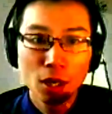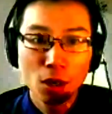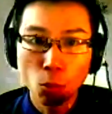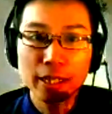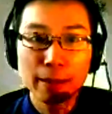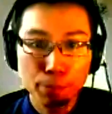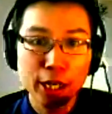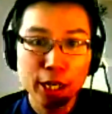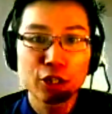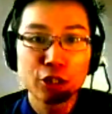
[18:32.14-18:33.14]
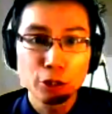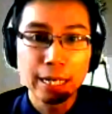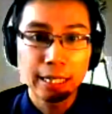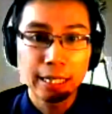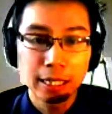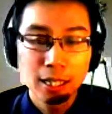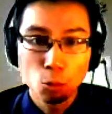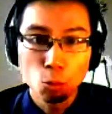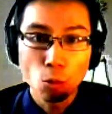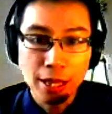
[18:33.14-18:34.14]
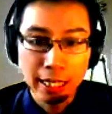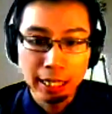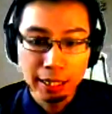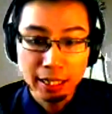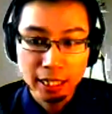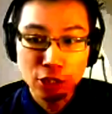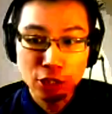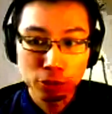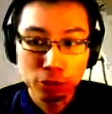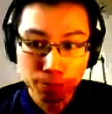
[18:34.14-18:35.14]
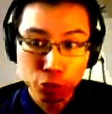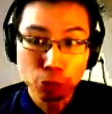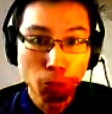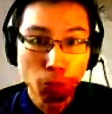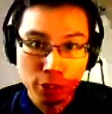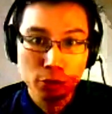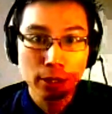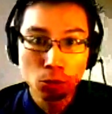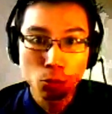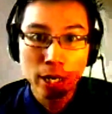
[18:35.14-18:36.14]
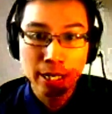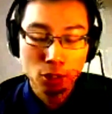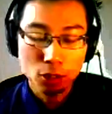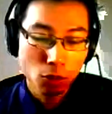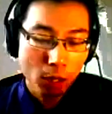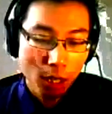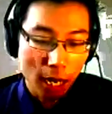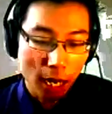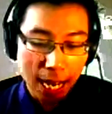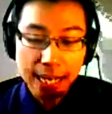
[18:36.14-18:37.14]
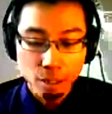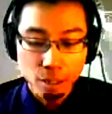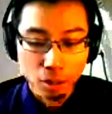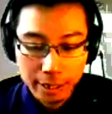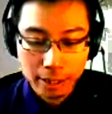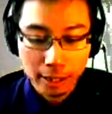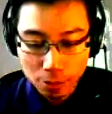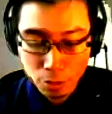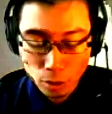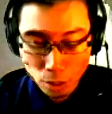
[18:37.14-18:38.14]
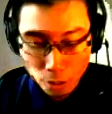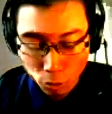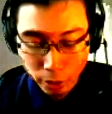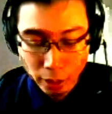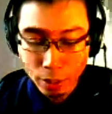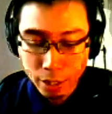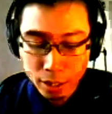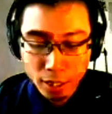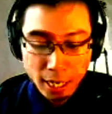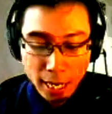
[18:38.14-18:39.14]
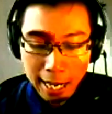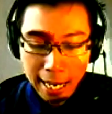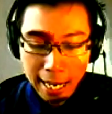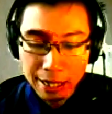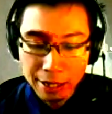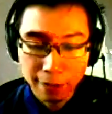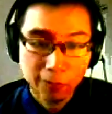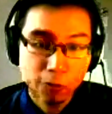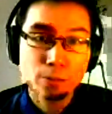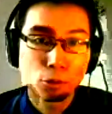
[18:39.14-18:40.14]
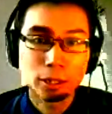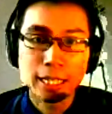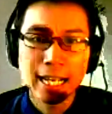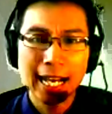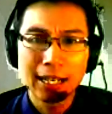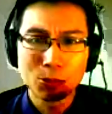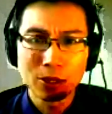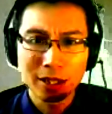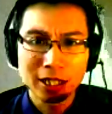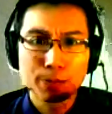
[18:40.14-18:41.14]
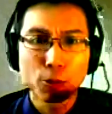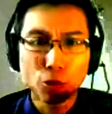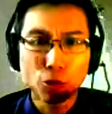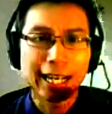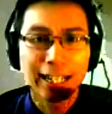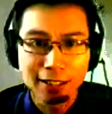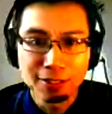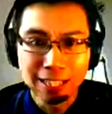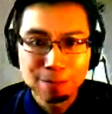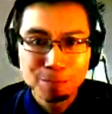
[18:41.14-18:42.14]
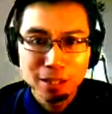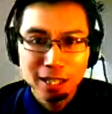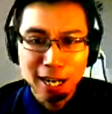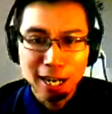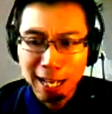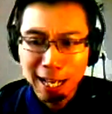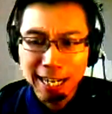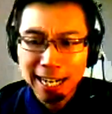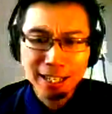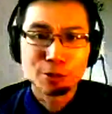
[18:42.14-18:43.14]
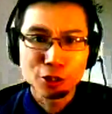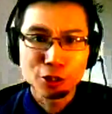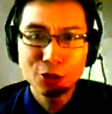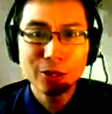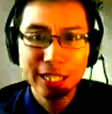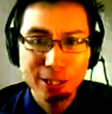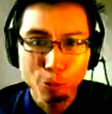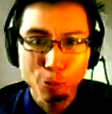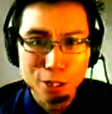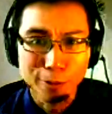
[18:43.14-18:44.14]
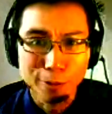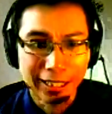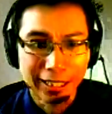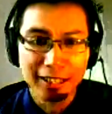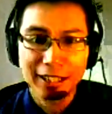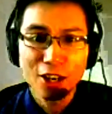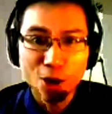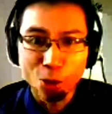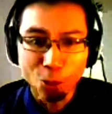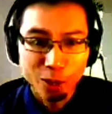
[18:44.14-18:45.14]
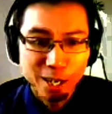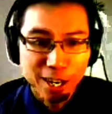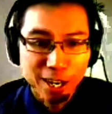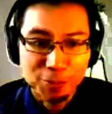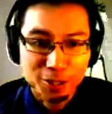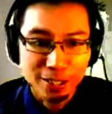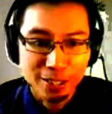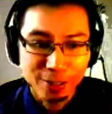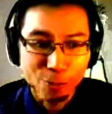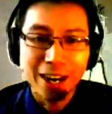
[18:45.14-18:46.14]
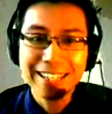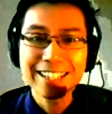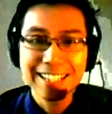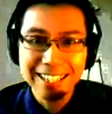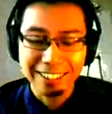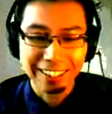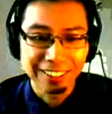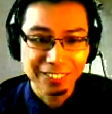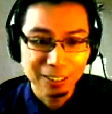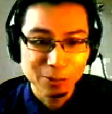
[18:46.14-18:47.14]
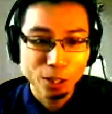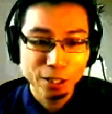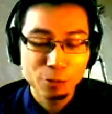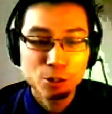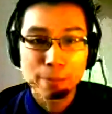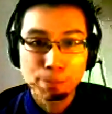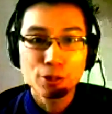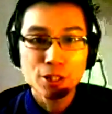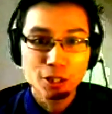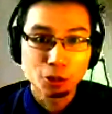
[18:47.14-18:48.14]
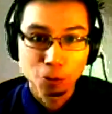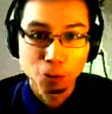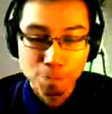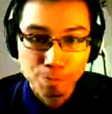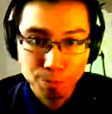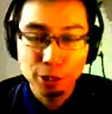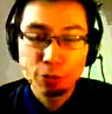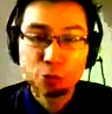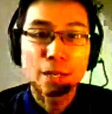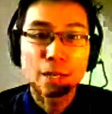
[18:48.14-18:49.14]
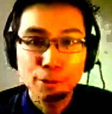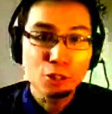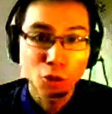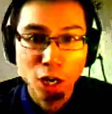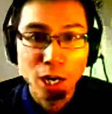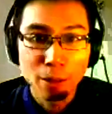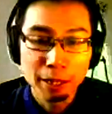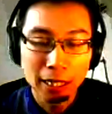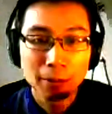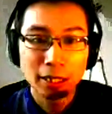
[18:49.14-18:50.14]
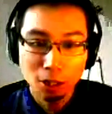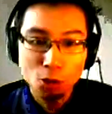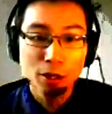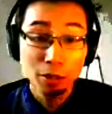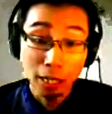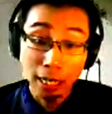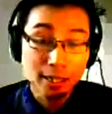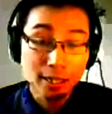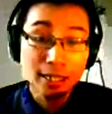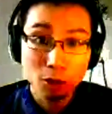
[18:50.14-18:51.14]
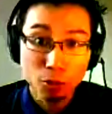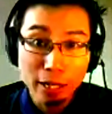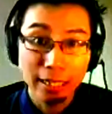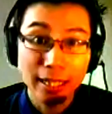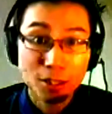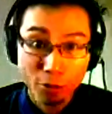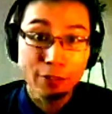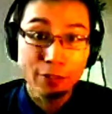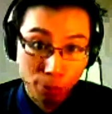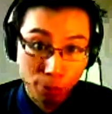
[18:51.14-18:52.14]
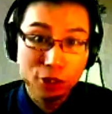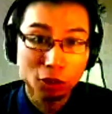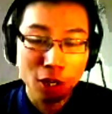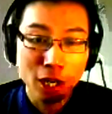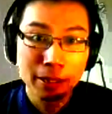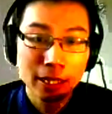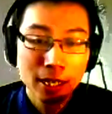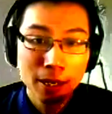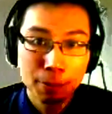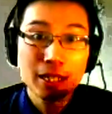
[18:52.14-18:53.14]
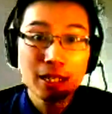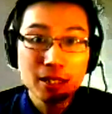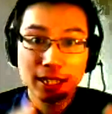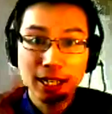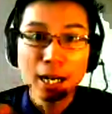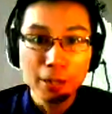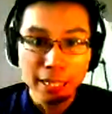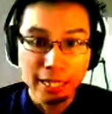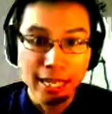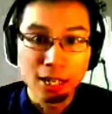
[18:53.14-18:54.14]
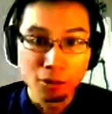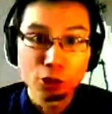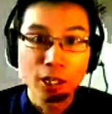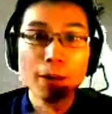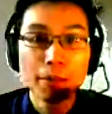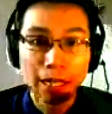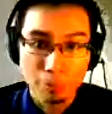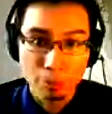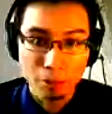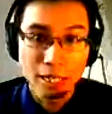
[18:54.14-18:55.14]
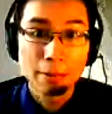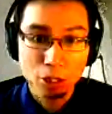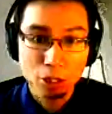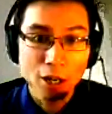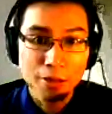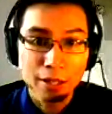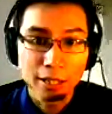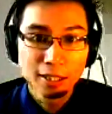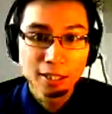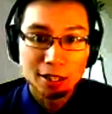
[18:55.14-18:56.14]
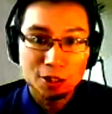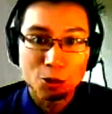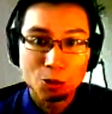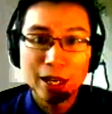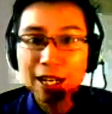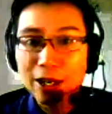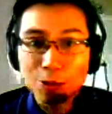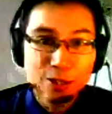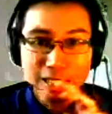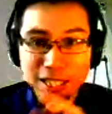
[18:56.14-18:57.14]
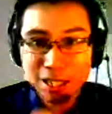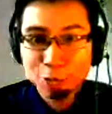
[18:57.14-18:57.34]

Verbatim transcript: what the impression you're making when they, they see your, your boards right away. So uh, I had a client that I was, I was working with, uh, and the first board they had was a sporting activity. Uh, and I asked him, do you do any sports marketing? He's like, no. I was like, then why is this here? And I'm like, well, it was my personal, it was my personal hobby. I'm like, oh, and I said, that's great. That's great if it's your personal hobby, but this is a company account. Your company name is on there, so they don't see the